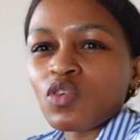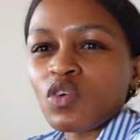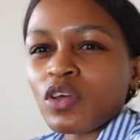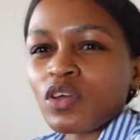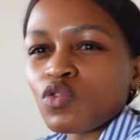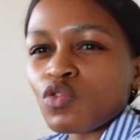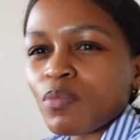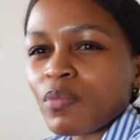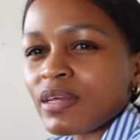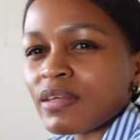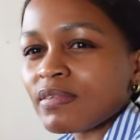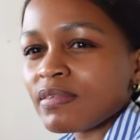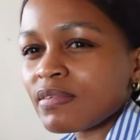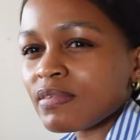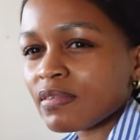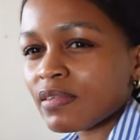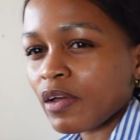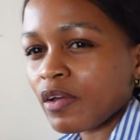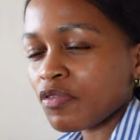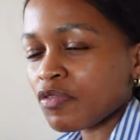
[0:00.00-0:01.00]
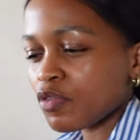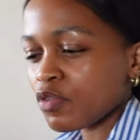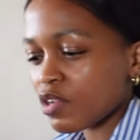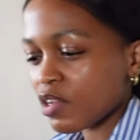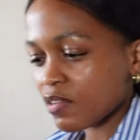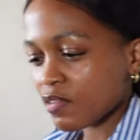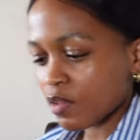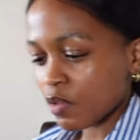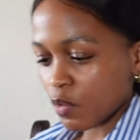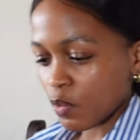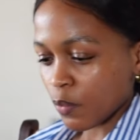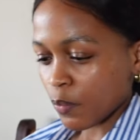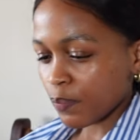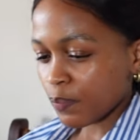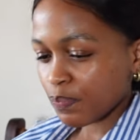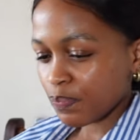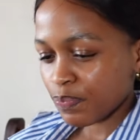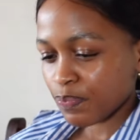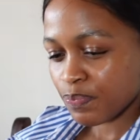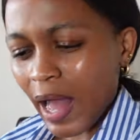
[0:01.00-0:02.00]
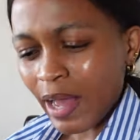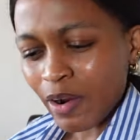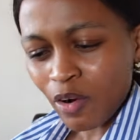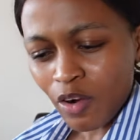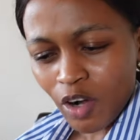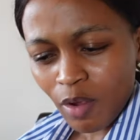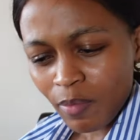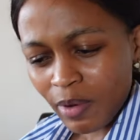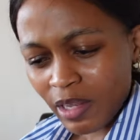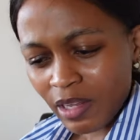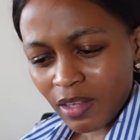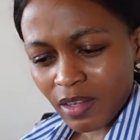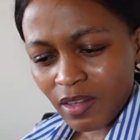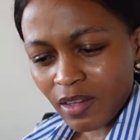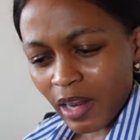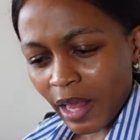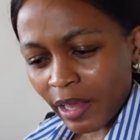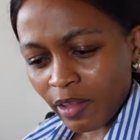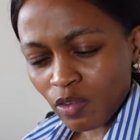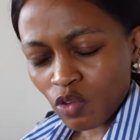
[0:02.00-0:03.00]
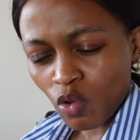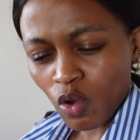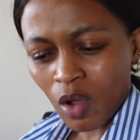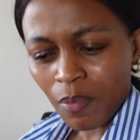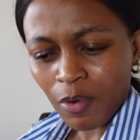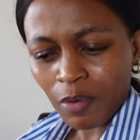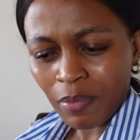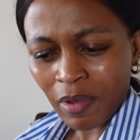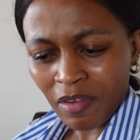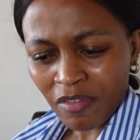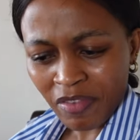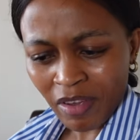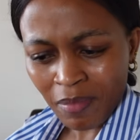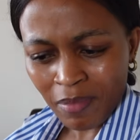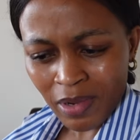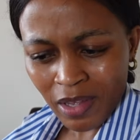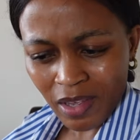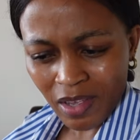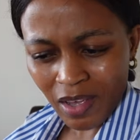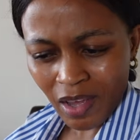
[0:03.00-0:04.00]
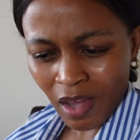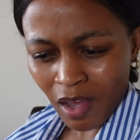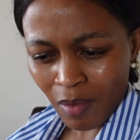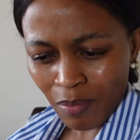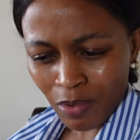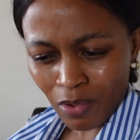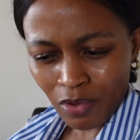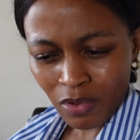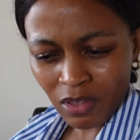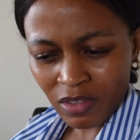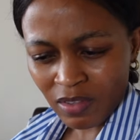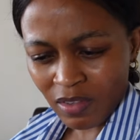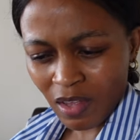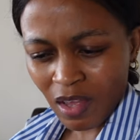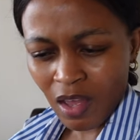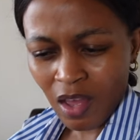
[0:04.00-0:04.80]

talking to my sister a few days ago. I don't normally like talk about my family here because